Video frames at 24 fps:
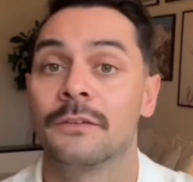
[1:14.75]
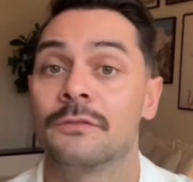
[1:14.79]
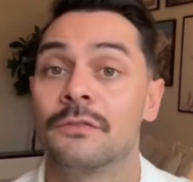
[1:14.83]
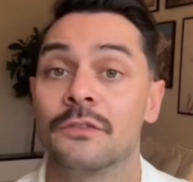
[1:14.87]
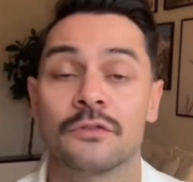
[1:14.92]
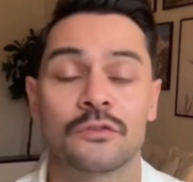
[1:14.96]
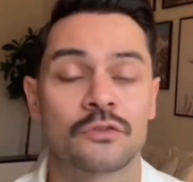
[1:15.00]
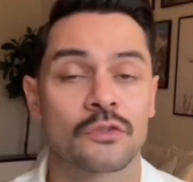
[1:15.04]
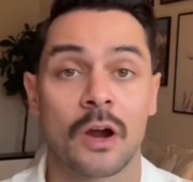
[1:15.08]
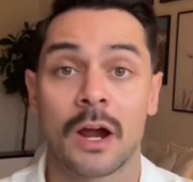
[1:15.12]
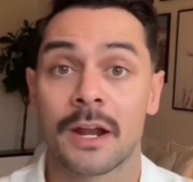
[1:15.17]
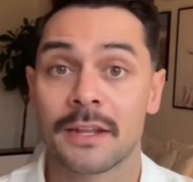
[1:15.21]
If you've
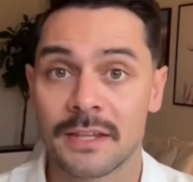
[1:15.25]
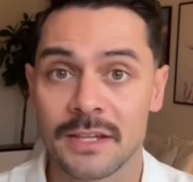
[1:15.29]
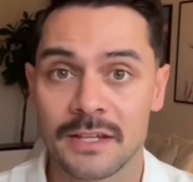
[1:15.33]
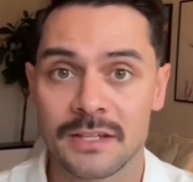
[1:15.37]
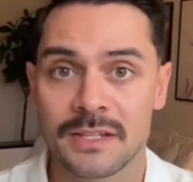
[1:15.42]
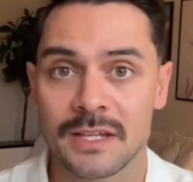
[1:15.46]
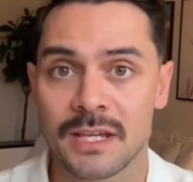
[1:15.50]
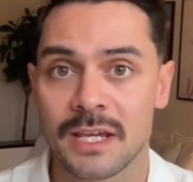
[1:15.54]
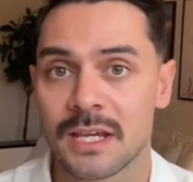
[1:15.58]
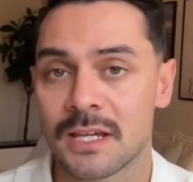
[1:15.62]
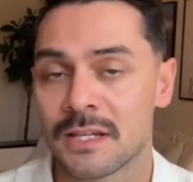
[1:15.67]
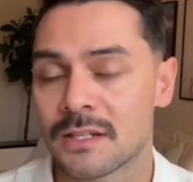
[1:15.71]
tried these
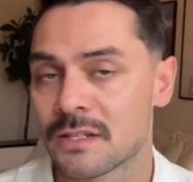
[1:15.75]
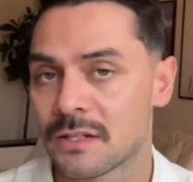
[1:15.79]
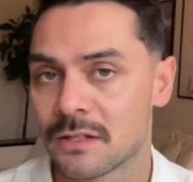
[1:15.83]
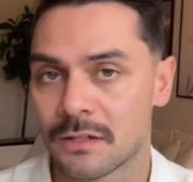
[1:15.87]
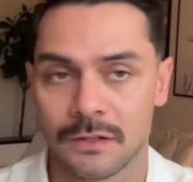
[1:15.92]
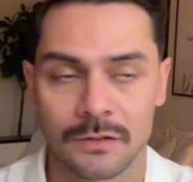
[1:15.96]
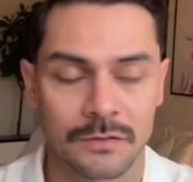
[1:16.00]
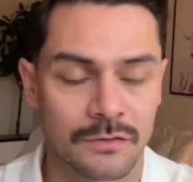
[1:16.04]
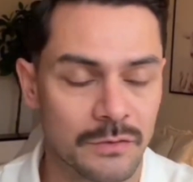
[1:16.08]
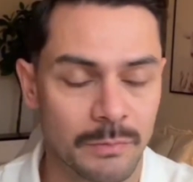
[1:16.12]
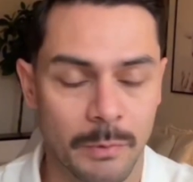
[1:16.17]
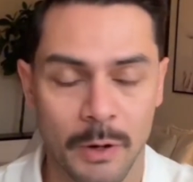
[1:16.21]
things,
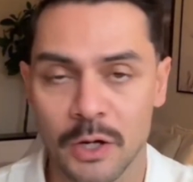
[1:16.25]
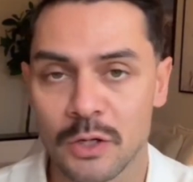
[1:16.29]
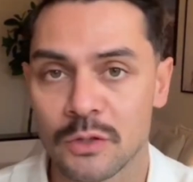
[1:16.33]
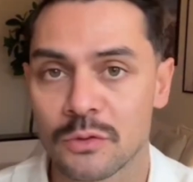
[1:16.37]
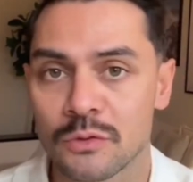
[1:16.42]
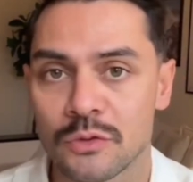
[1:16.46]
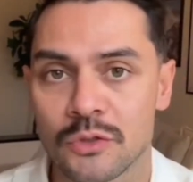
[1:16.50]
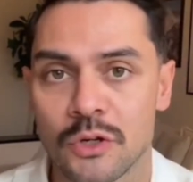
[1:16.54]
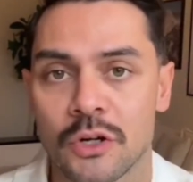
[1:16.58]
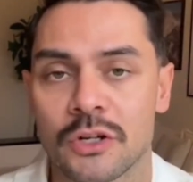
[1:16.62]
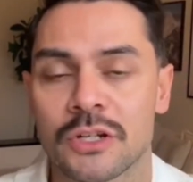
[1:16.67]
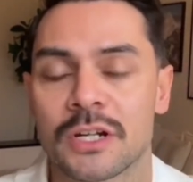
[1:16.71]
you've spoken to a
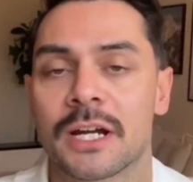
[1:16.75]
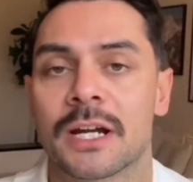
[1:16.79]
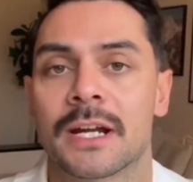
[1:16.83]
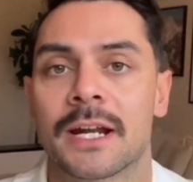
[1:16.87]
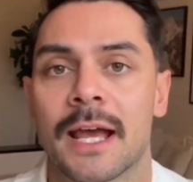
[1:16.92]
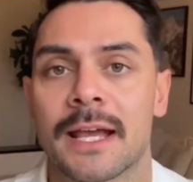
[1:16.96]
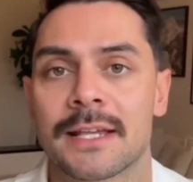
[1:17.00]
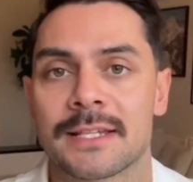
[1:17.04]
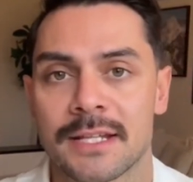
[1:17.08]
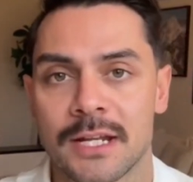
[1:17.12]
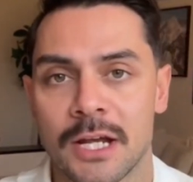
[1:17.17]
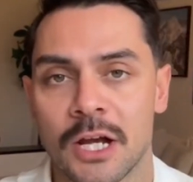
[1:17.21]
doctor and it
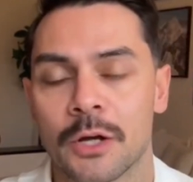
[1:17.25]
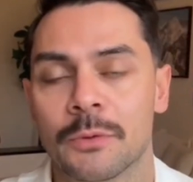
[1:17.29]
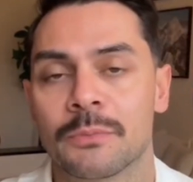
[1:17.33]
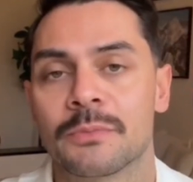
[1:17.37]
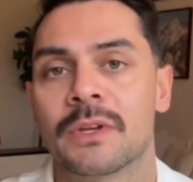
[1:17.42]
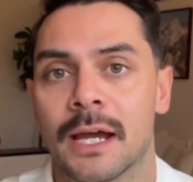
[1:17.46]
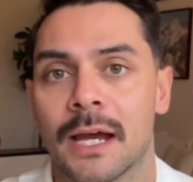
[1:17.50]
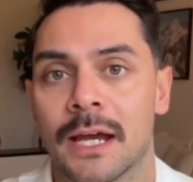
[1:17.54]
hasn't helped,